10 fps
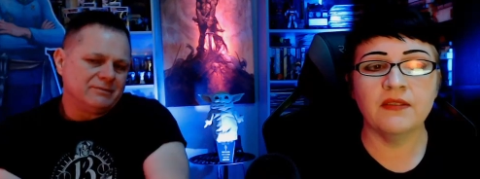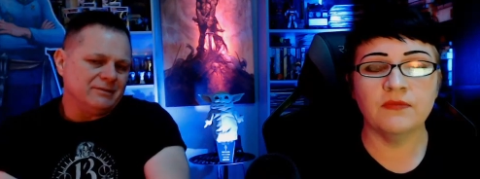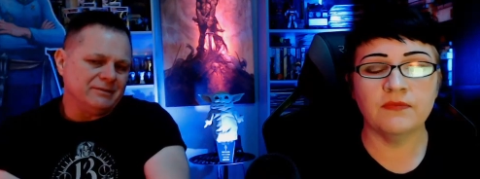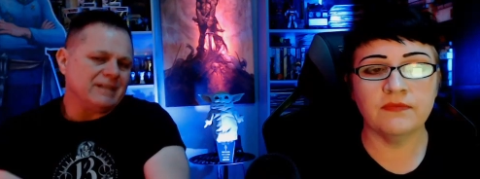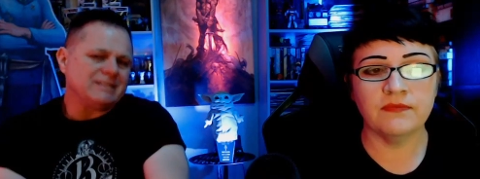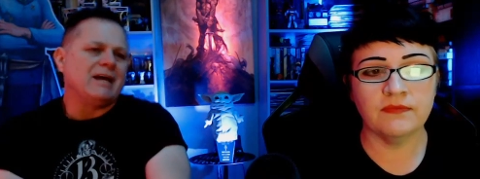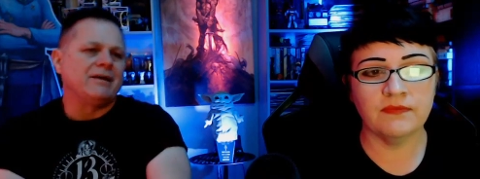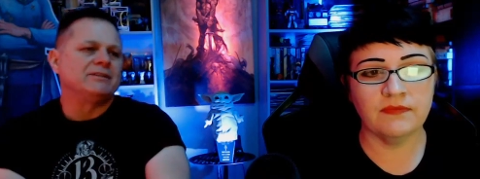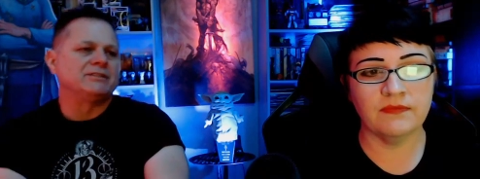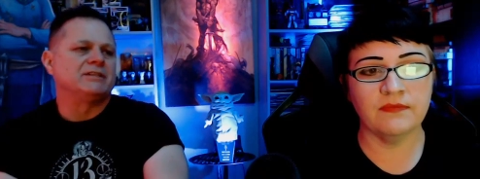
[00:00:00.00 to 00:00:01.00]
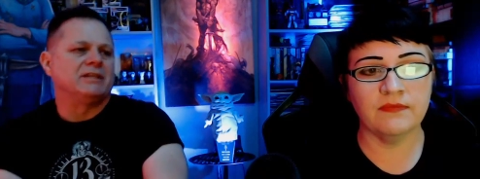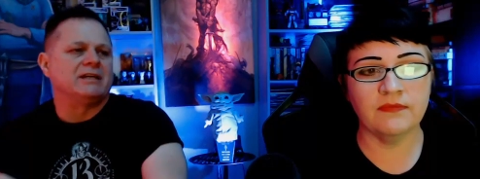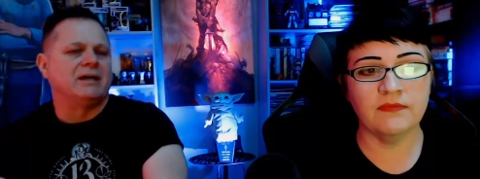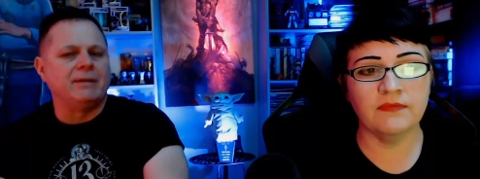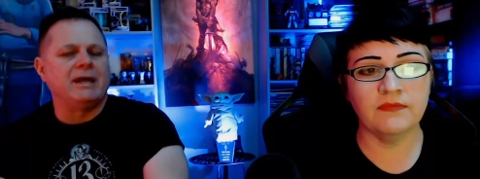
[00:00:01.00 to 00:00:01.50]
Speaker 1: That's how this is going to
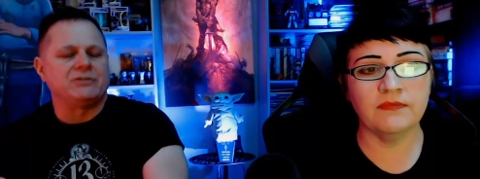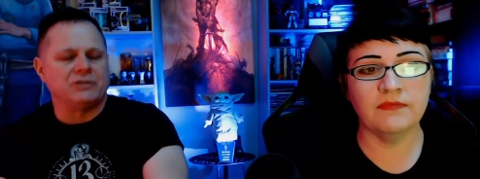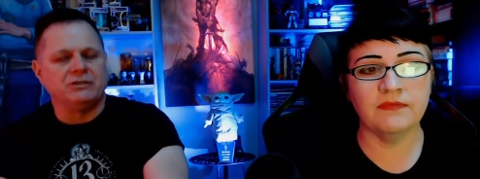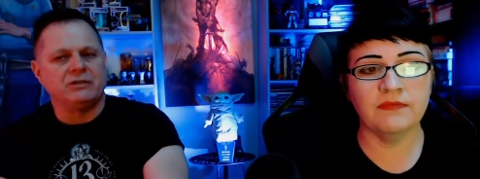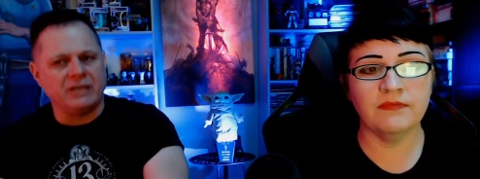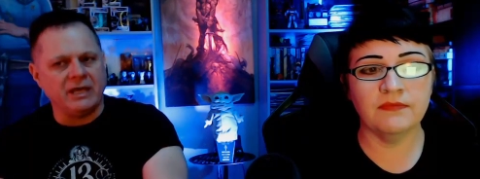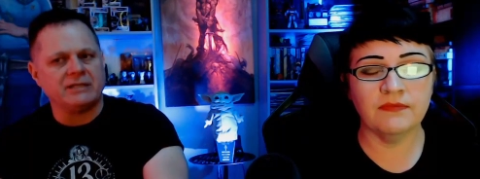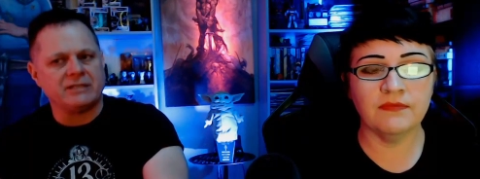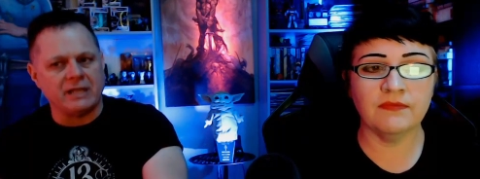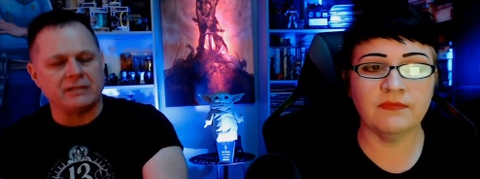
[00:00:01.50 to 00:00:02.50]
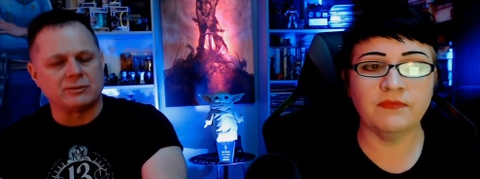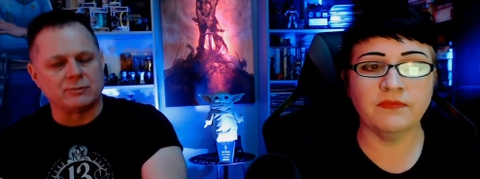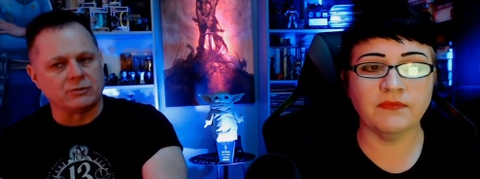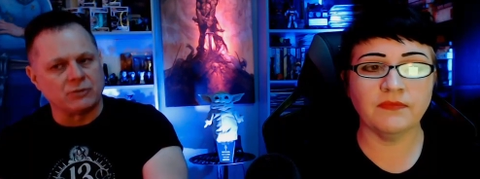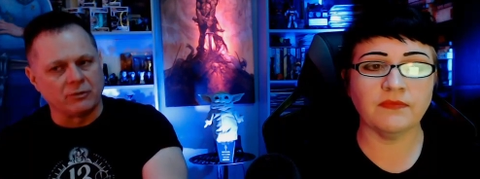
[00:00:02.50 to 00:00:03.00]
come at you. You can't take this
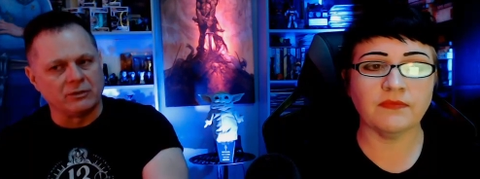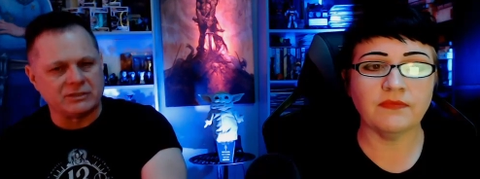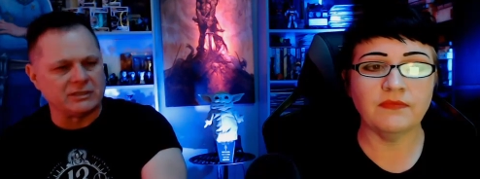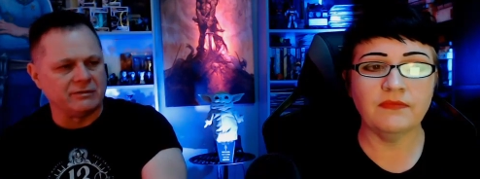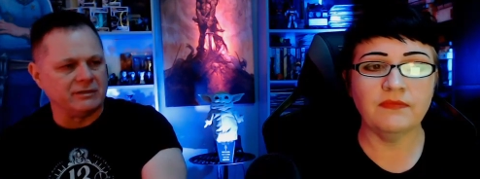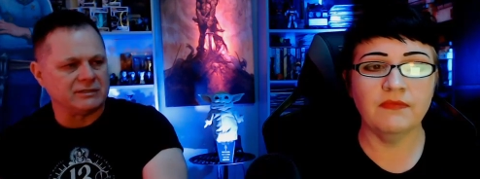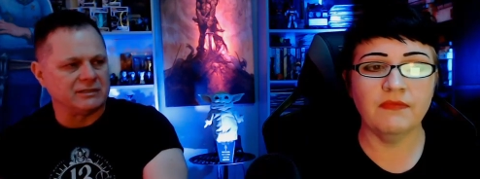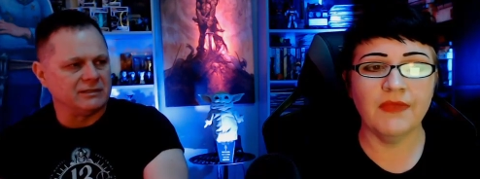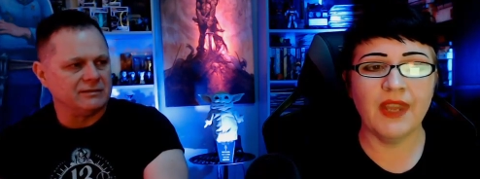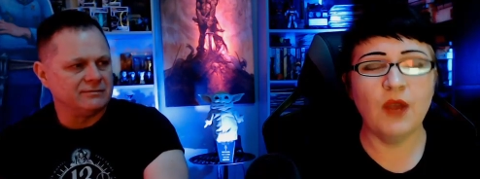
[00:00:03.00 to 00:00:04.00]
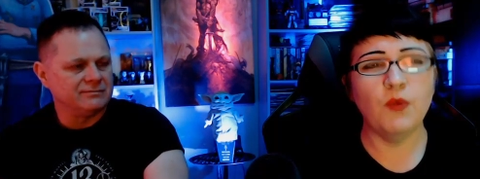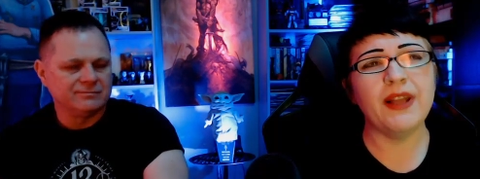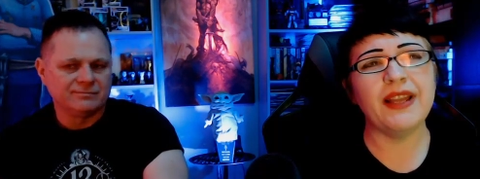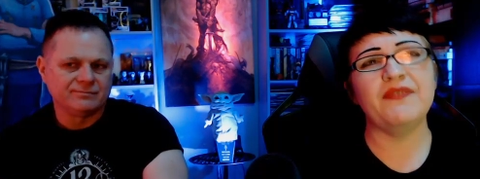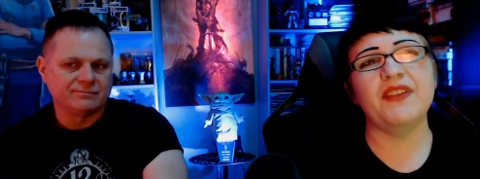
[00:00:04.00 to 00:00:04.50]
one totally seriously.
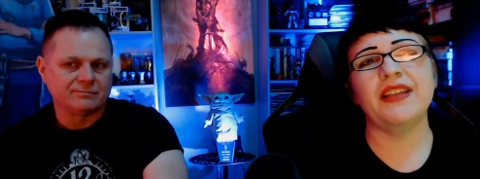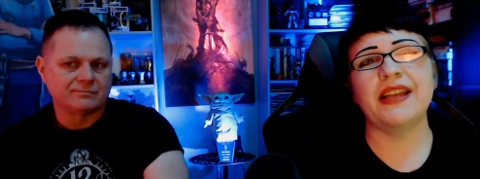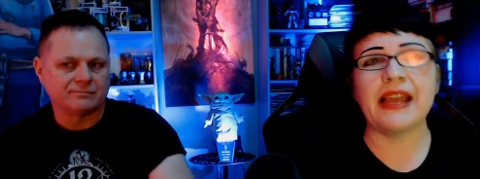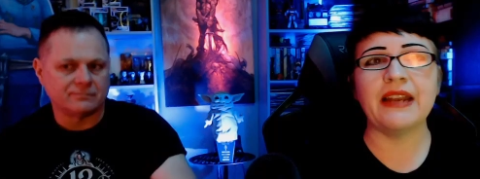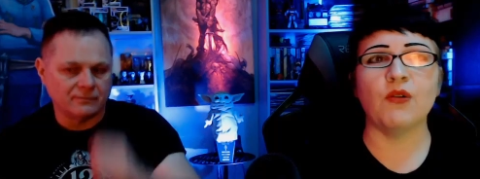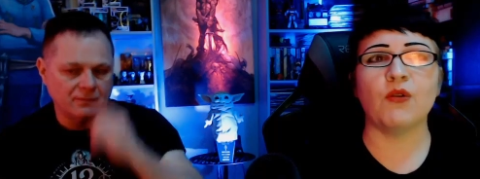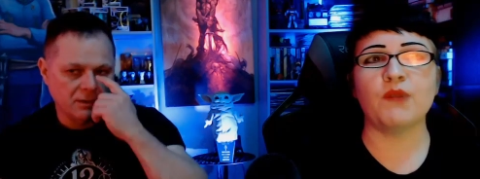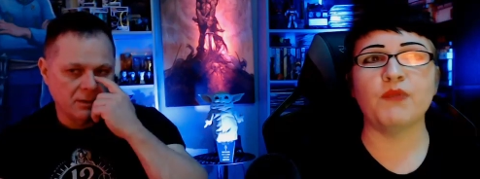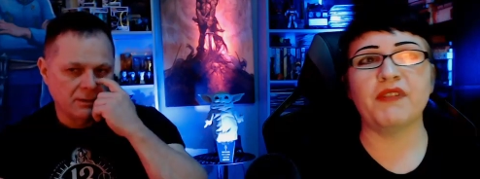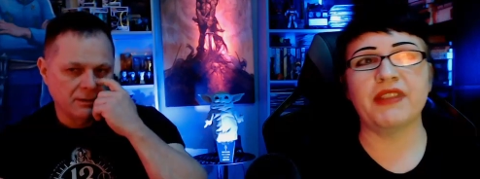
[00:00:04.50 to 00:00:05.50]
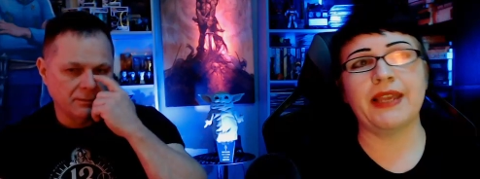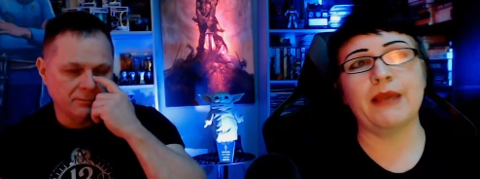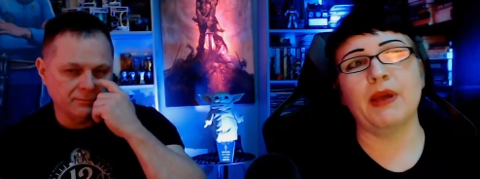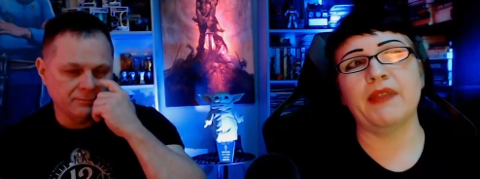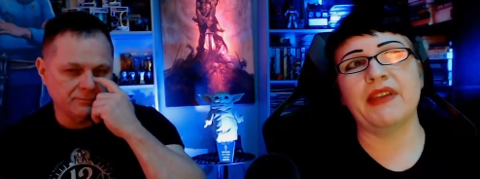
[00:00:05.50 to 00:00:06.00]
Speaker 2: Well, I feel like any horror movie that
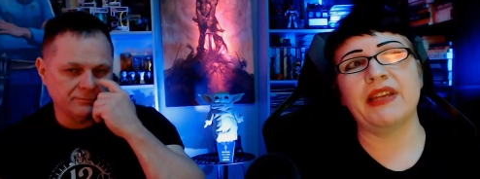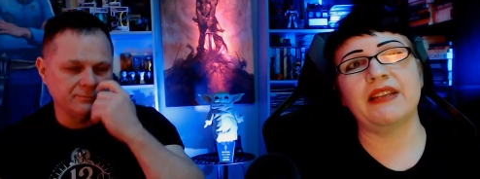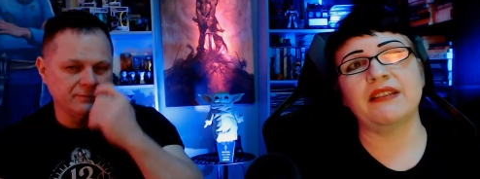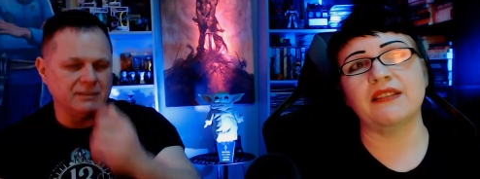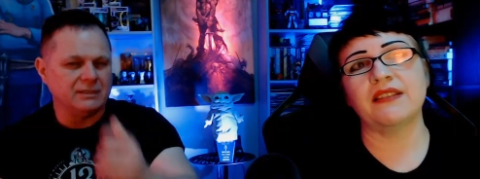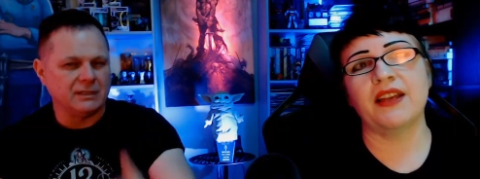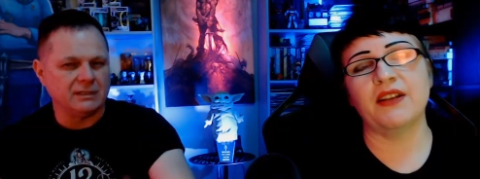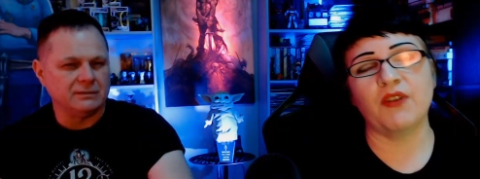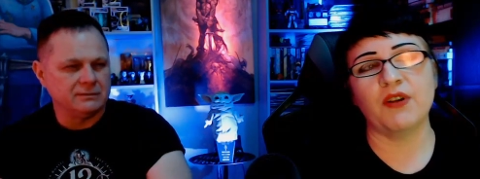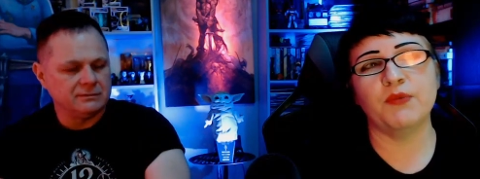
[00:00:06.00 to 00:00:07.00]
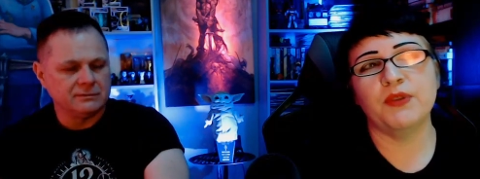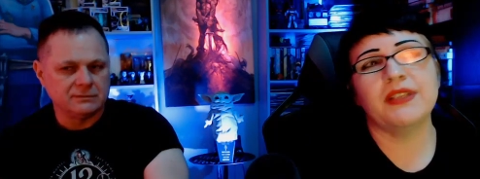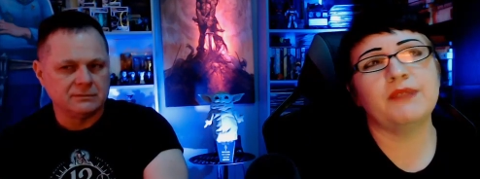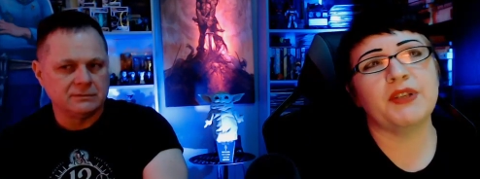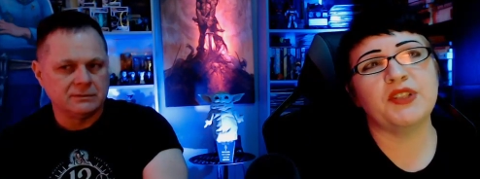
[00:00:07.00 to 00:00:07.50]
came out in the '80s, it's yeah. kind of hard. Well,
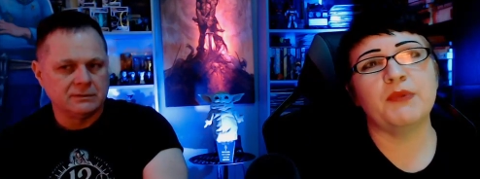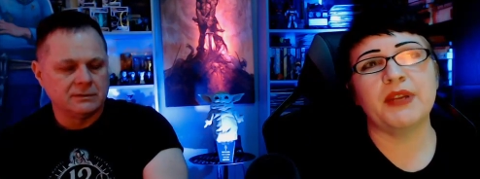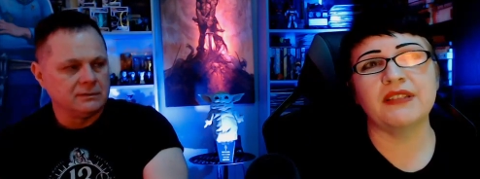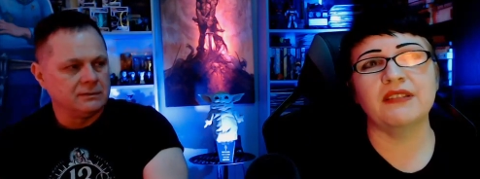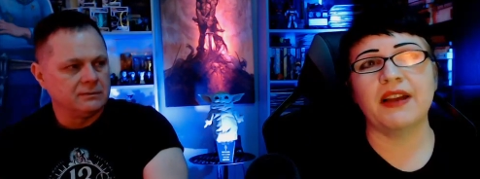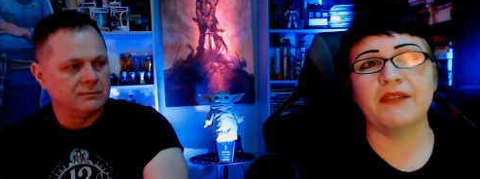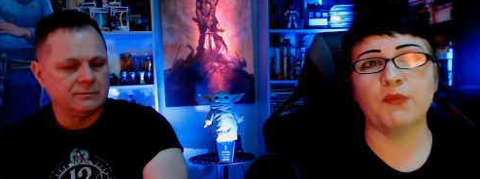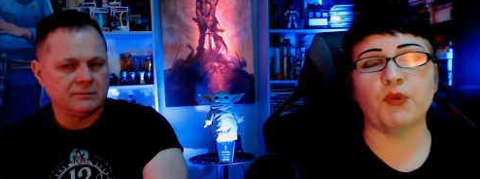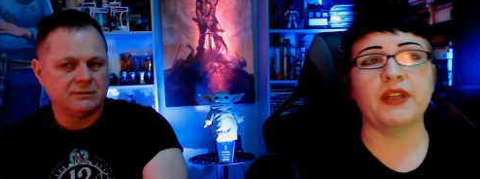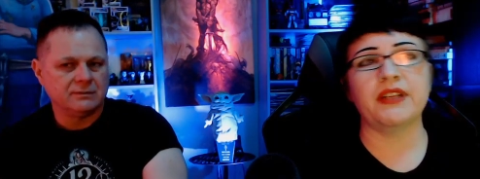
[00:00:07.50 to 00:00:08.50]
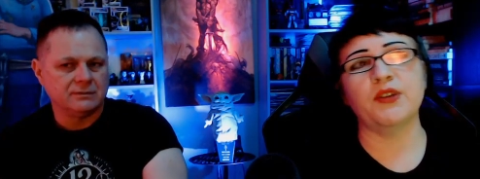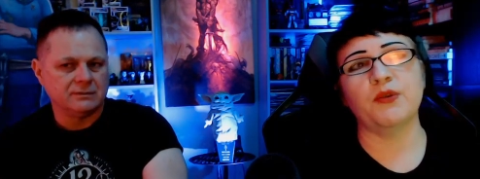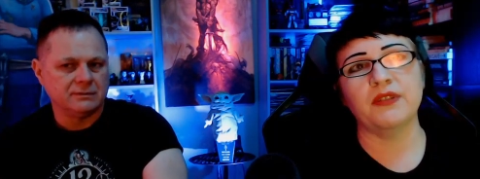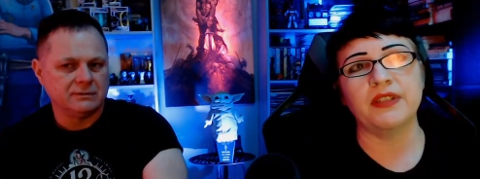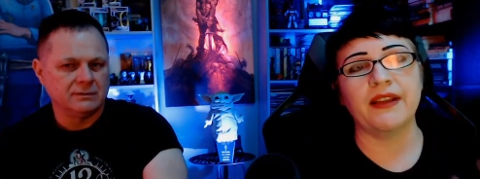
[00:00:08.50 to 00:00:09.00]
especially because a lot of them were like
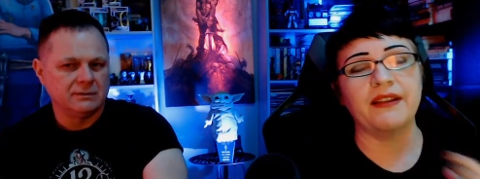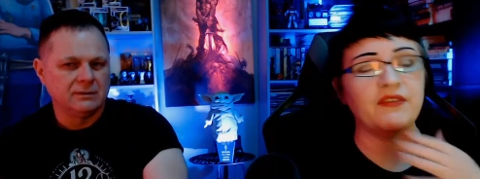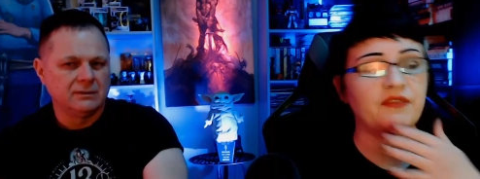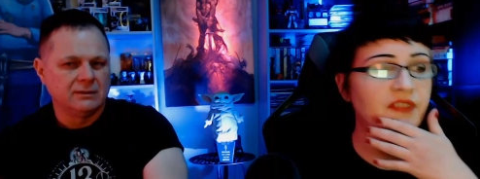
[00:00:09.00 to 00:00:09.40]
tonally kind of